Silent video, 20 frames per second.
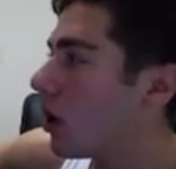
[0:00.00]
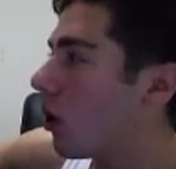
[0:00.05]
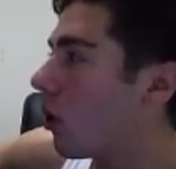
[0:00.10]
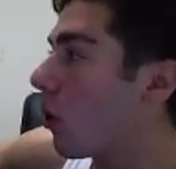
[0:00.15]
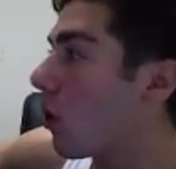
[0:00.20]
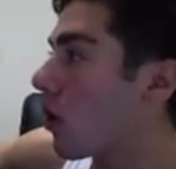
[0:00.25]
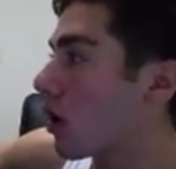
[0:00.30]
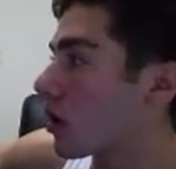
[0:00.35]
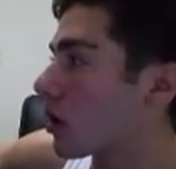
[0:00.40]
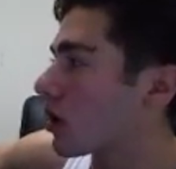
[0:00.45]

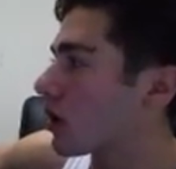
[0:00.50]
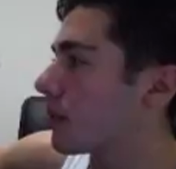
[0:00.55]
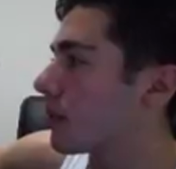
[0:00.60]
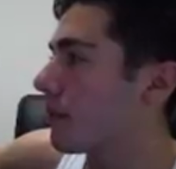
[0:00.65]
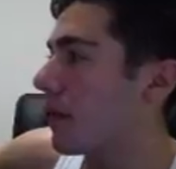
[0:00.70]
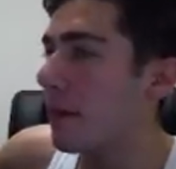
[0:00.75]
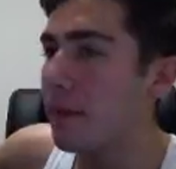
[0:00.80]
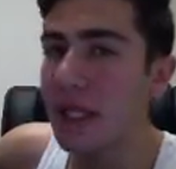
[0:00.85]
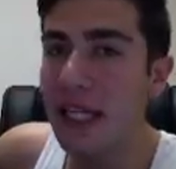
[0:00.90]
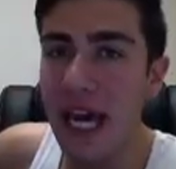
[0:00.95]
Or
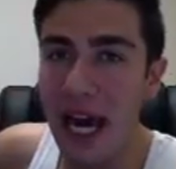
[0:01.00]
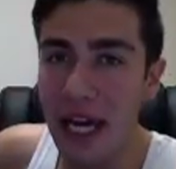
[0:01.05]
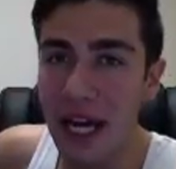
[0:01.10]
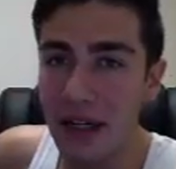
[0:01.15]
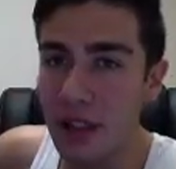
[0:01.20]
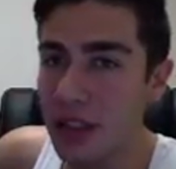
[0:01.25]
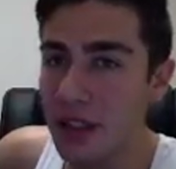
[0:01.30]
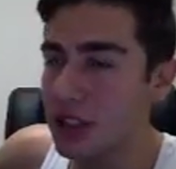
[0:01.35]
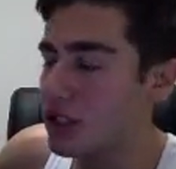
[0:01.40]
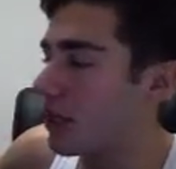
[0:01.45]
maybe
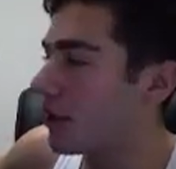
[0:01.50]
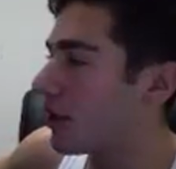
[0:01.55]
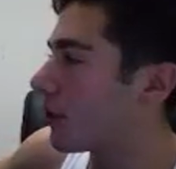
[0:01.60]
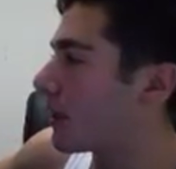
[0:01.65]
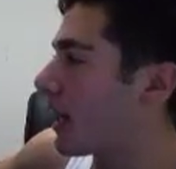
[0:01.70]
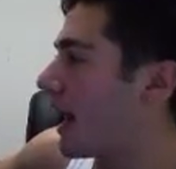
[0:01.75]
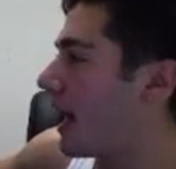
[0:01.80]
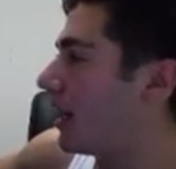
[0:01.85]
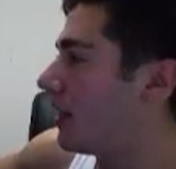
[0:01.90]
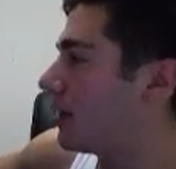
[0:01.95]
Canada, because I know
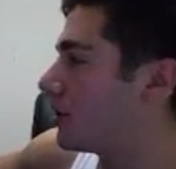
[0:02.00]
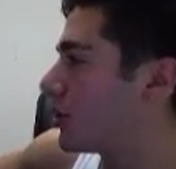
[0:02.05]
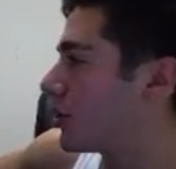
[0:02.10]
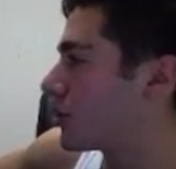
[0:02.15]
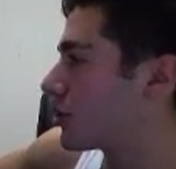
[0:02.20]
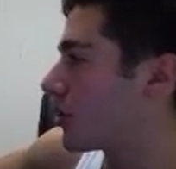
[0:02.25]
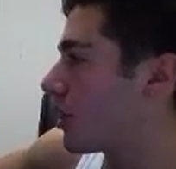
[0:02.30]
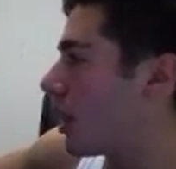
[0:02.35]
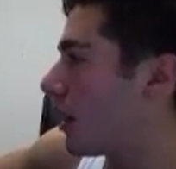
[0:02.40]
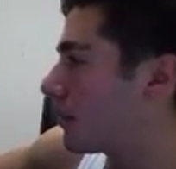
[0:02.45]
Canada
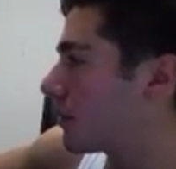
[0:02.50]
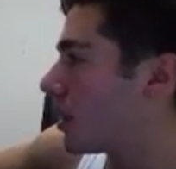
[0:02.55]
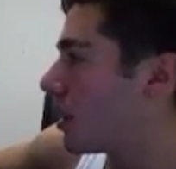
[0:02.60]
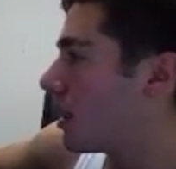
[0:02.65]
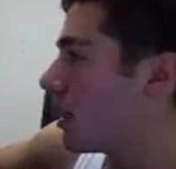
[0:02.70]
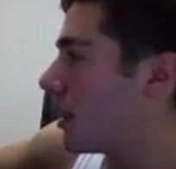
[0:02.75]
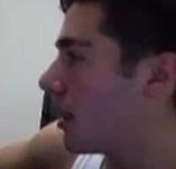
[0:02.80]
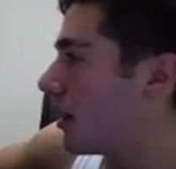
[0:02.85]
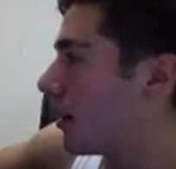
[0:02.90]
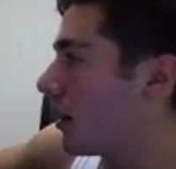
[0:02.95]
just dropped.
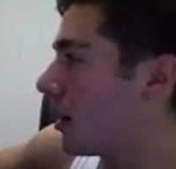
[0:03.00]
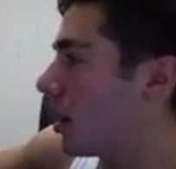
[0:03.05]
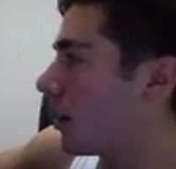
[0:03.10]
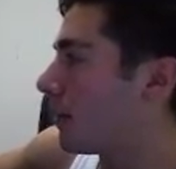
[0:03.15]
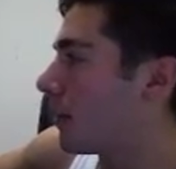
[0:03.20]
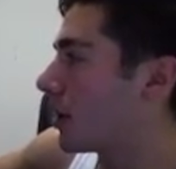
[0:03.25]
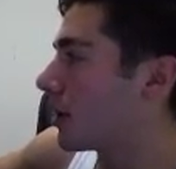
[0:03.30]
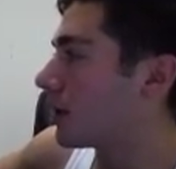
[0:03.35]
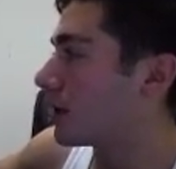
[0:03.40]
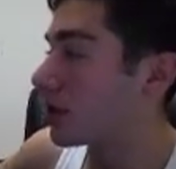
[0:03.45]

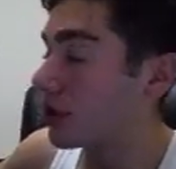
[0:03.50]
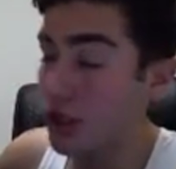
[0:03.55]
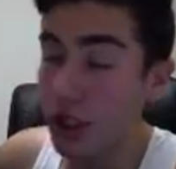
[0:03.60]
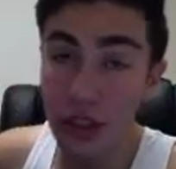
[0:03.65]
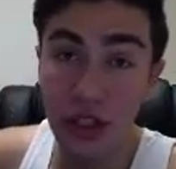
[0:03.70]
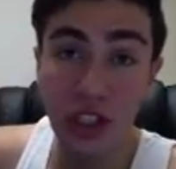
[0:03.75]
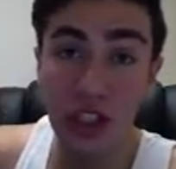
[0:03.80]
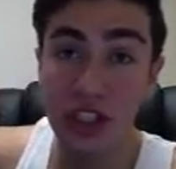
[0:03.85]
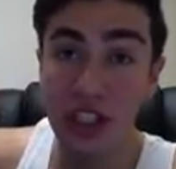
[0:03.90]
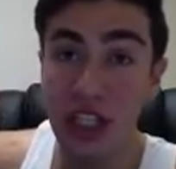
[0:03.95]
But it's
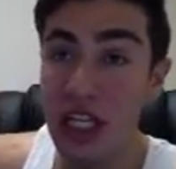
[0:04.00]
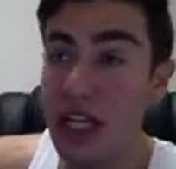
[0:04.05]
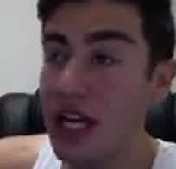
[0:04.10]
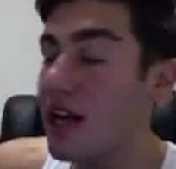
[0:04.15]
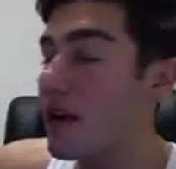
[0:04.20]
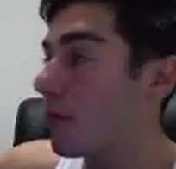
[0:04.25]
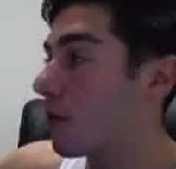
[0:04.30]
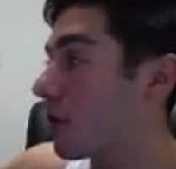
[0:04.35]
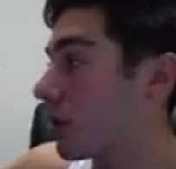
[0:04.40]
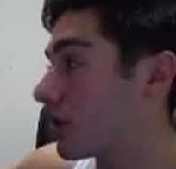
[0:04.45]
good to see
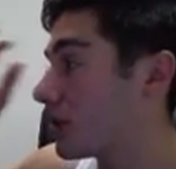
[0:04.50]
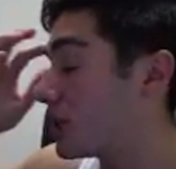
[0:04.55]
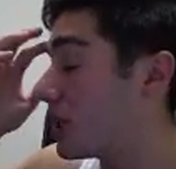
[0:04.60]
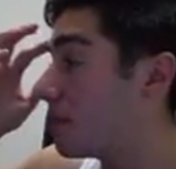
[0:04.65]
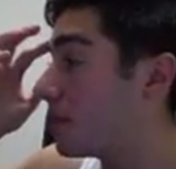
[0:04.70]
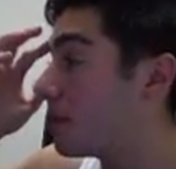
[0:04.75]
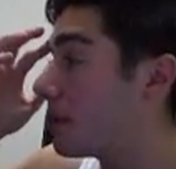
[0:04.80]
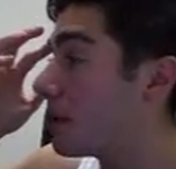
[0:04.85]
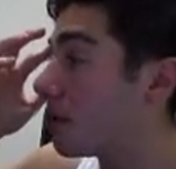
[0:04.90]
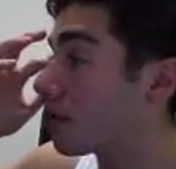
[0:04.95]
we're
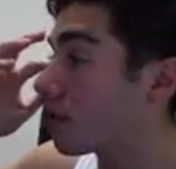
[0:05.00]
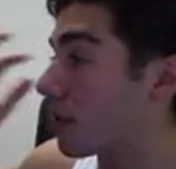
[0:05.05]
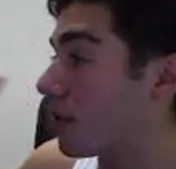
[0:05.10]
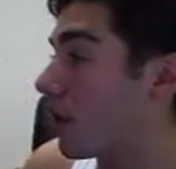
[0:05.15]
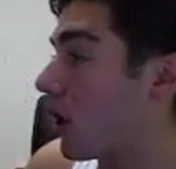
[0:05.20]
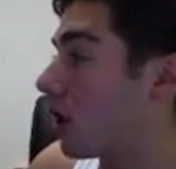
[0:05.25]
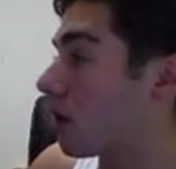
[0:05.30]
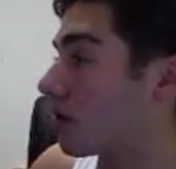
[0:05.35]
seeing people from all